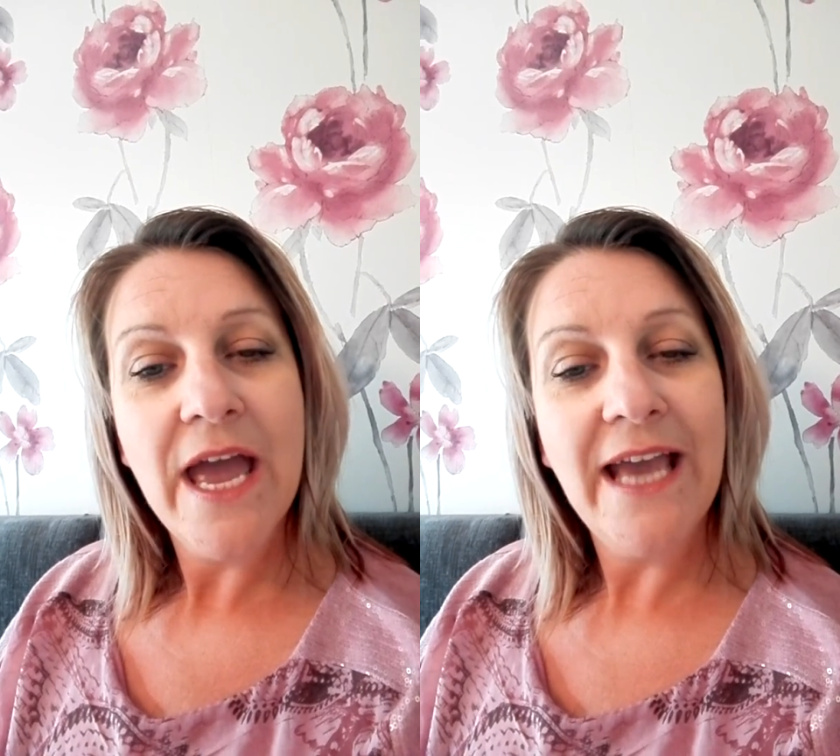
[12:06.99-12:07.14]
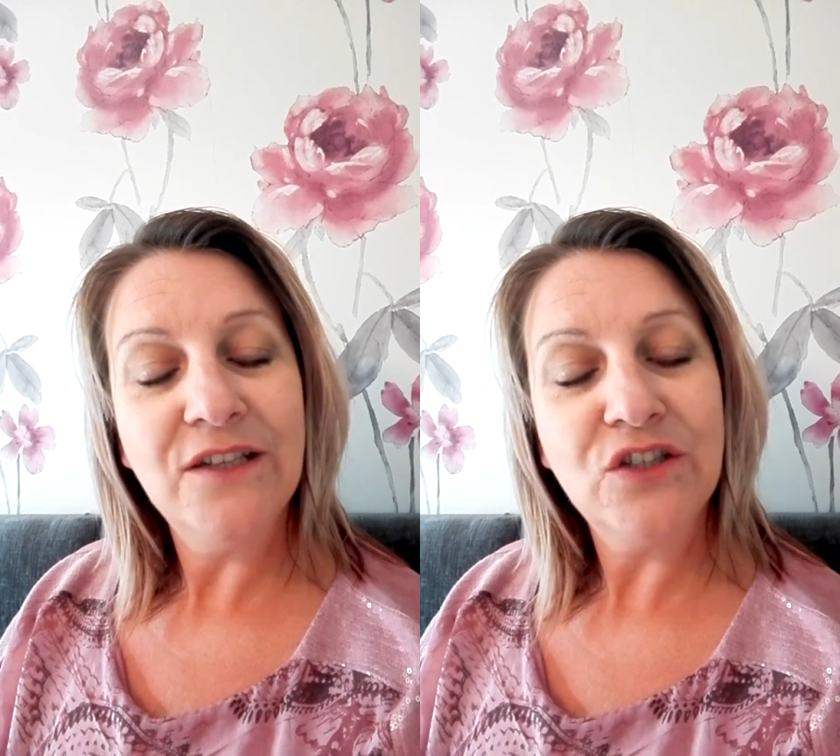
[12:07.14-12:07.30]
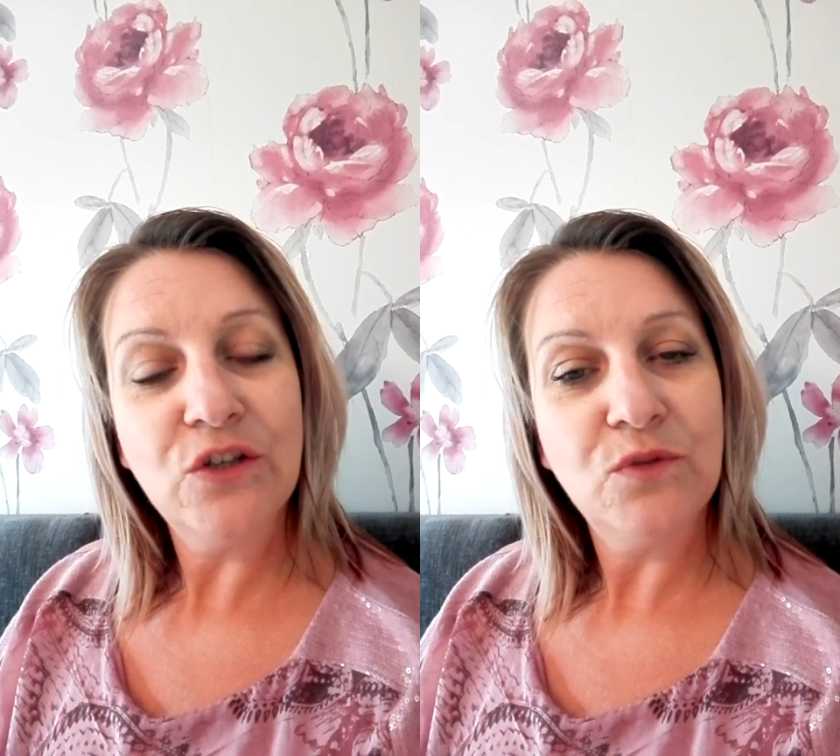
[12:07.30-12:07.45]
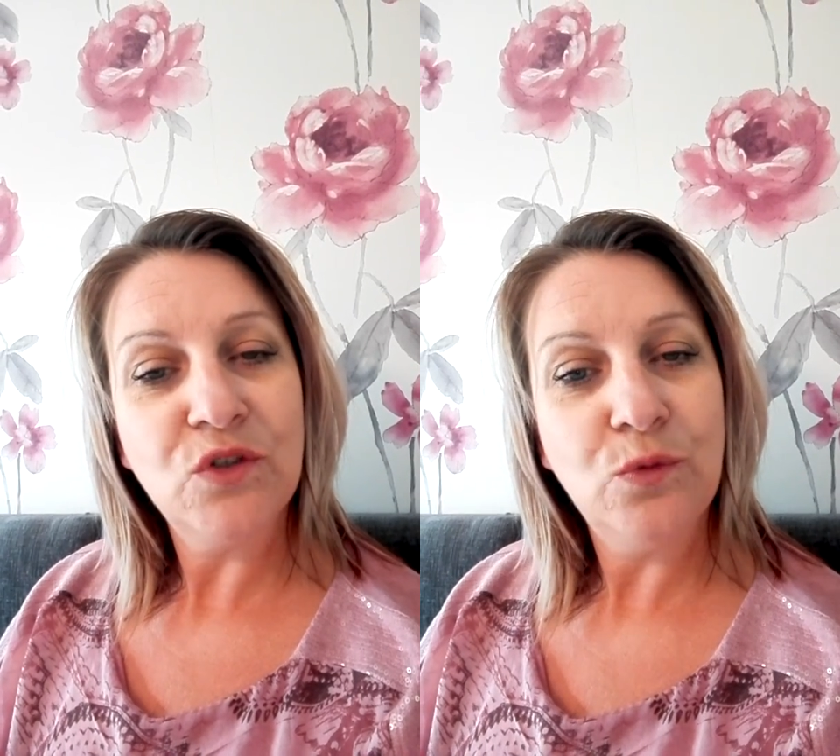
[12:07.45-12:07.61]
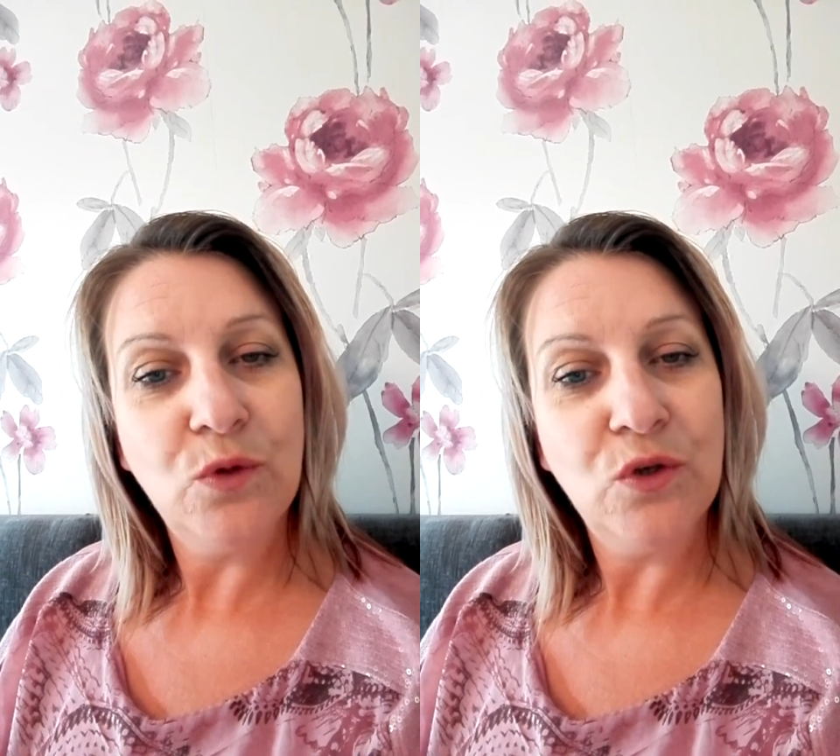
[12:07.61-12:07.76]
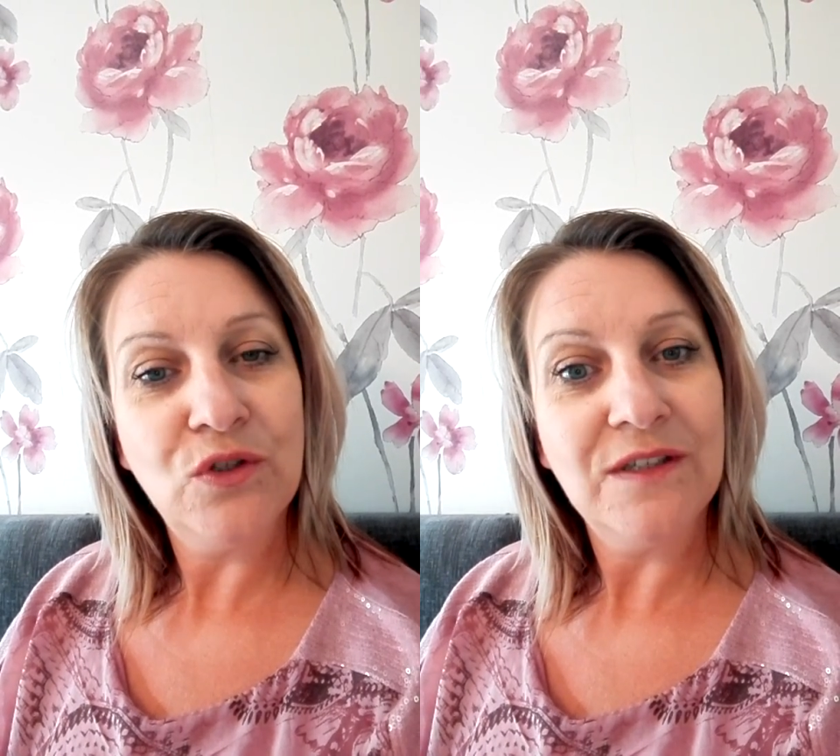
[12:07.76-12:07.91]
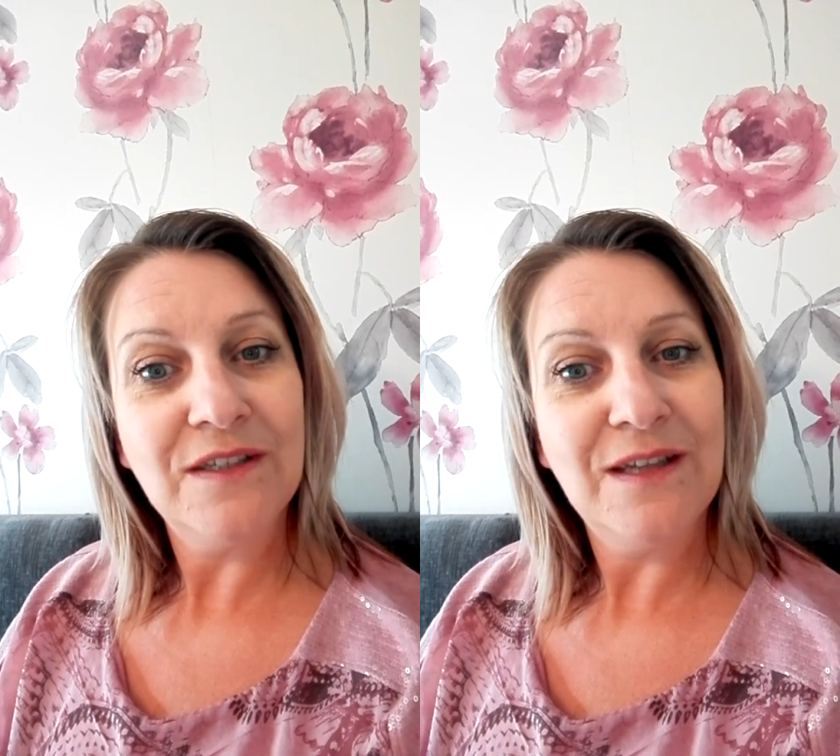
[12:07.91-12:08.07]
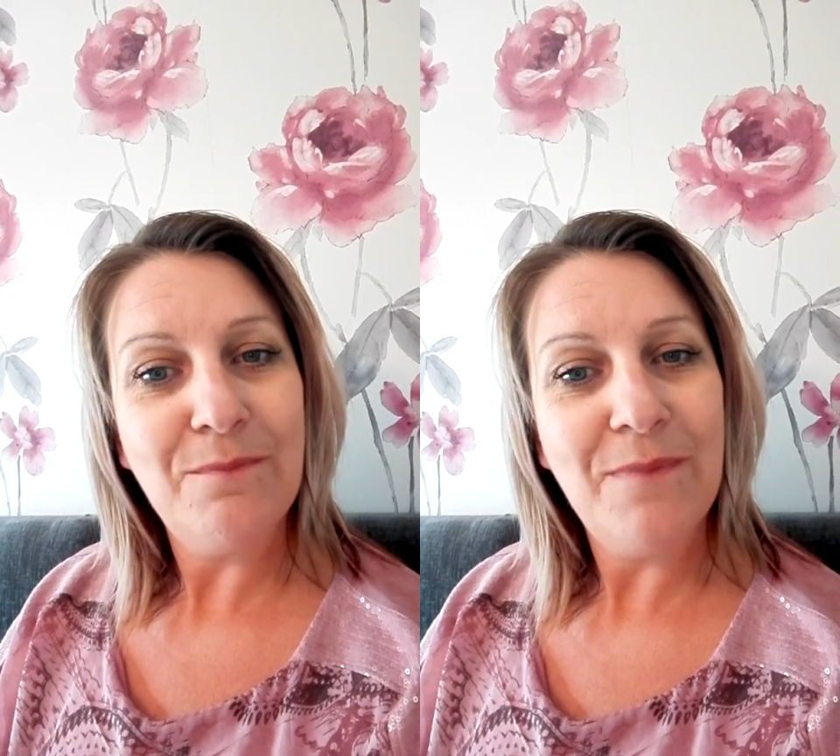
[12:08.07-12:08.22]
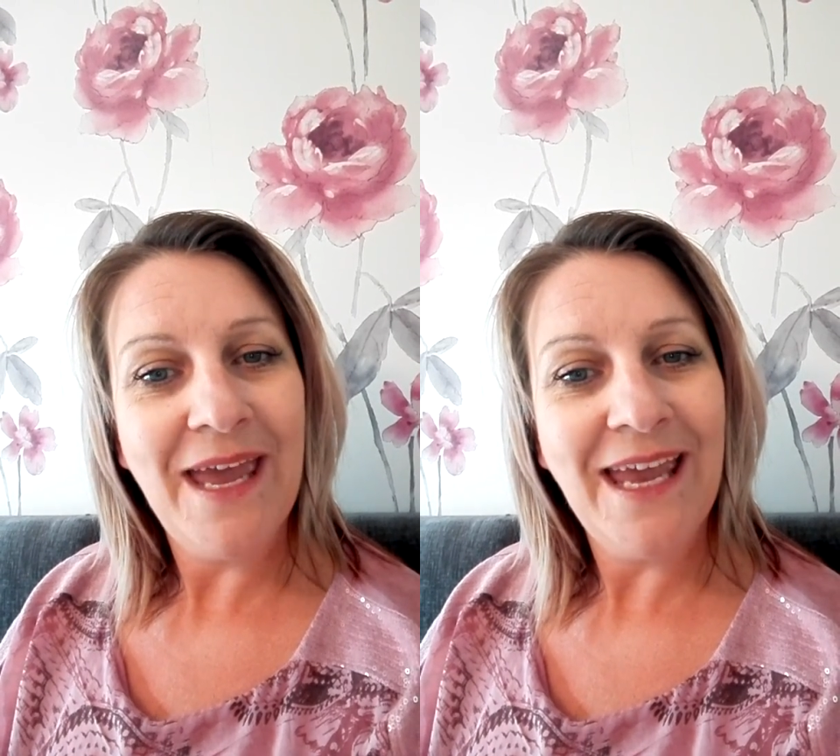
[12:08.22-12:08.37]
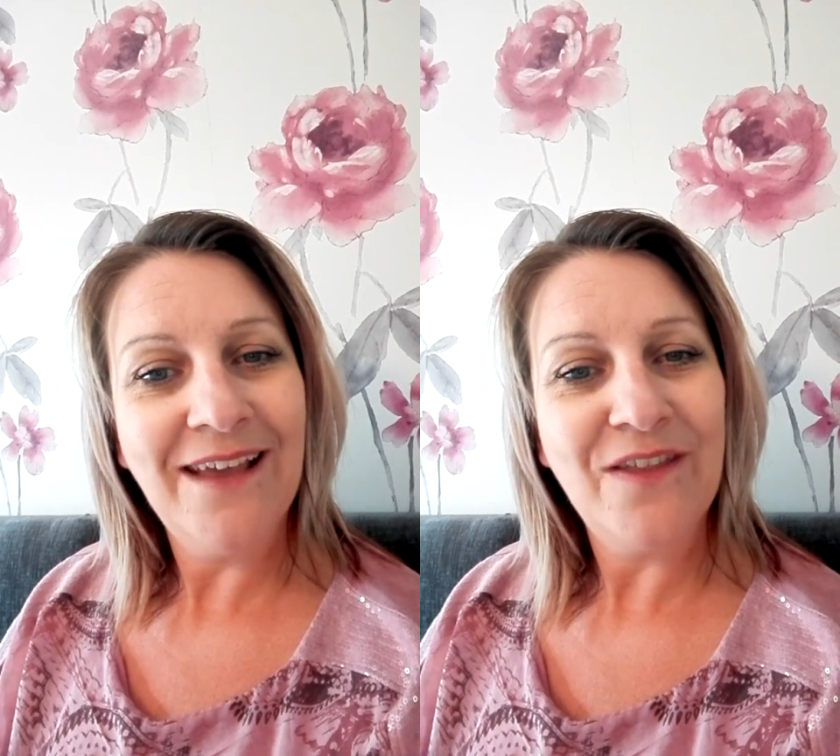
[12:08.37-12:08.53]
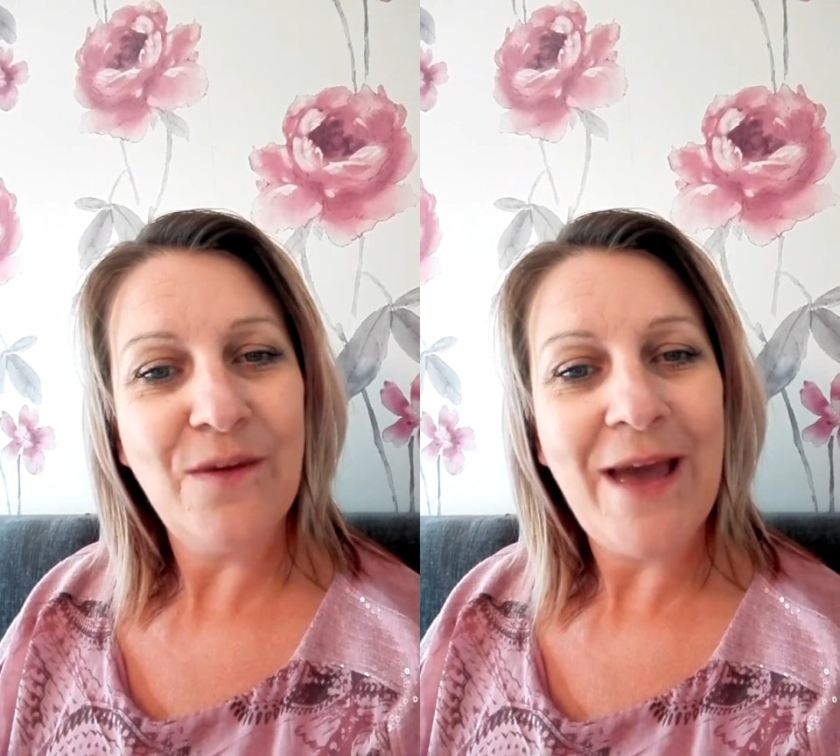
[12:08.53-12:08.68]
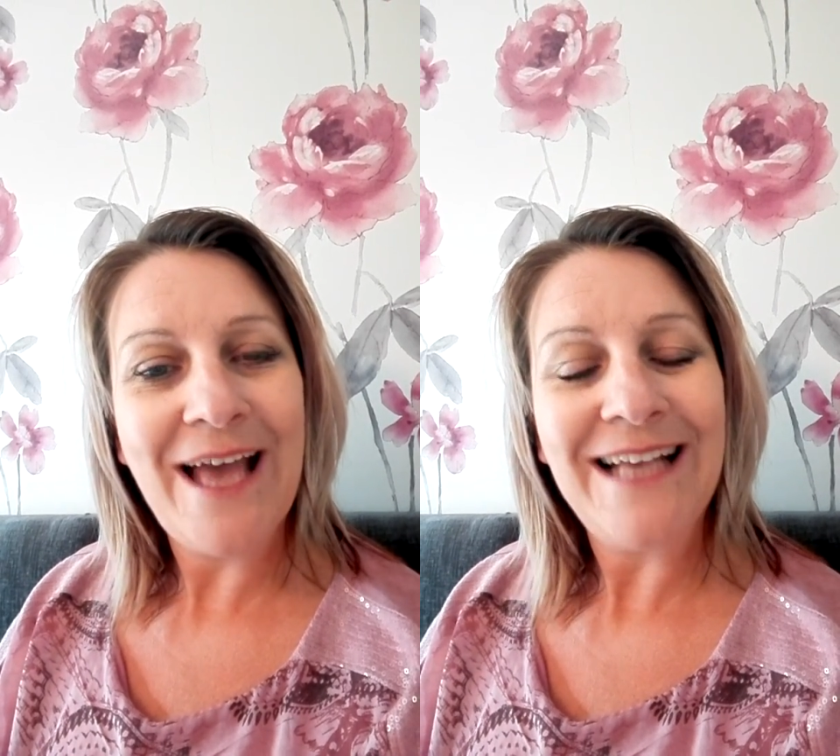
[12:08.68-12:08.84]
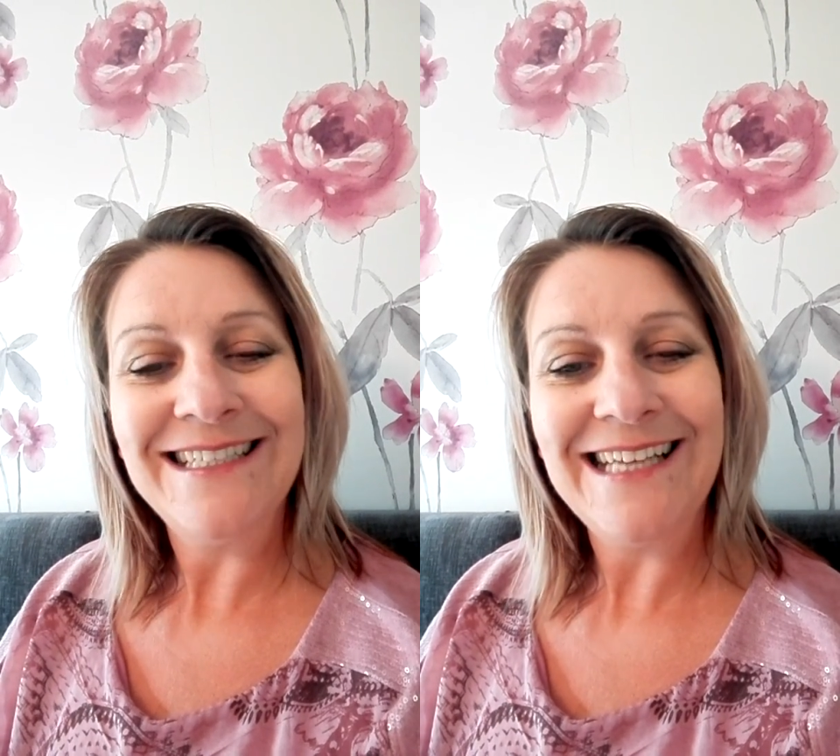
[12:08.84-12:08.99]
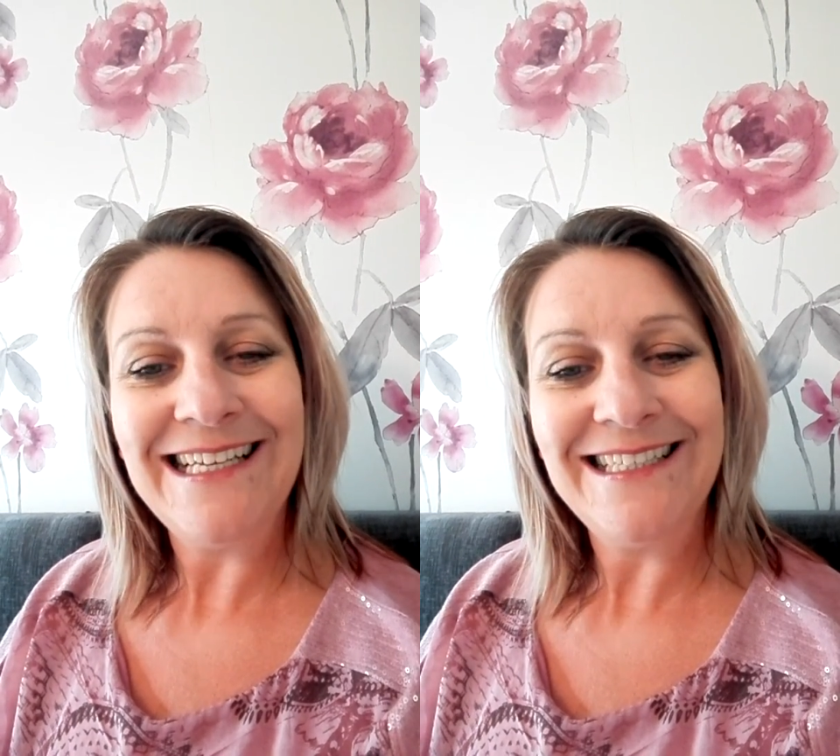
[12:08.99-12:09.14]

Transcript: It's to us to make the best